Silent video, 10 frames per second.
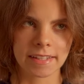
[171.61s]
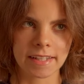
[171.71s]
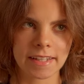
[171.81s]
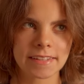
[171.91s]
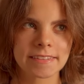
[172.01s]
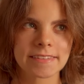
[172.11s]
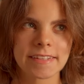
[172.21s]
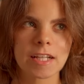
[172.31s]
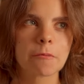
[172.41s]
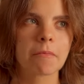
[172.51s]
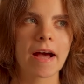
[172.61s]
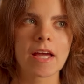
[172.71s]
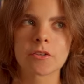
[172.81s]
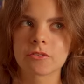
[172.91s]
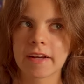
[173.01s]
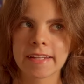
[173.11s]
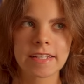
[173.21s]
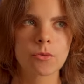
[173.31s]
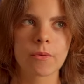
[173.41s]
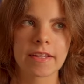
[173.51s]
like sitting by a
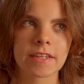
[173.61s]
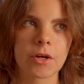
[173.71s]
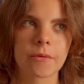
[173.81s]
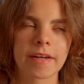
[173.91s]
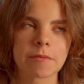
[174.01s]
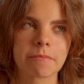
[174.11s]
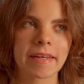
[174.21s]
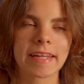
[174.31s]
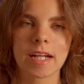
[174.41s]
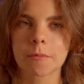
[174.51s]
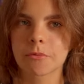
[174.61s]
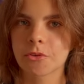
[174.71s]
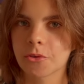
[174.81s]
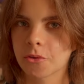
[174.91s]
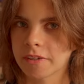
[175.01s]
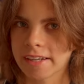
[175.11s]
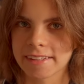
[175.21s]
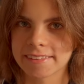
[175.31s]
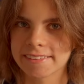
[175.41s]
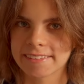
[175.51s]
rainy window and making up
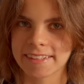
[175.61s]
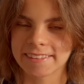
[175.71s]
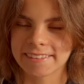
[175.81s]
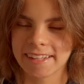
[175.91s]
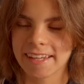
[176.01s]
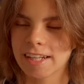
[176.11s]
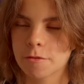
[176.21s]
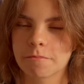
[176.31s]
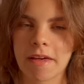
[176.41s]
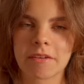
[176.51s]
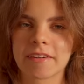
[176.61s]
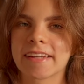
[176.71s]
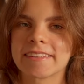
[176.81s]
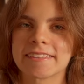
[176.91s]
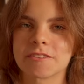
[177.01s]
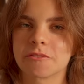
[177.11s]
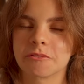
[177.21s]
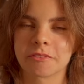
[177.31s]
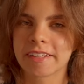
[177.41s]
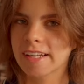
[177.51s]
stories and eating berries
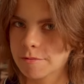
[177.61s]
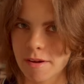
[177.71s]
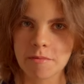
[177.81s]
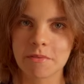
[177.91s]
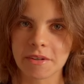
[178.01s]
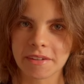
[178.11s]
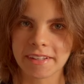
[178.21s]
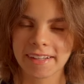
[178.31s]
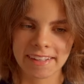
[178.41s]
and reading my book.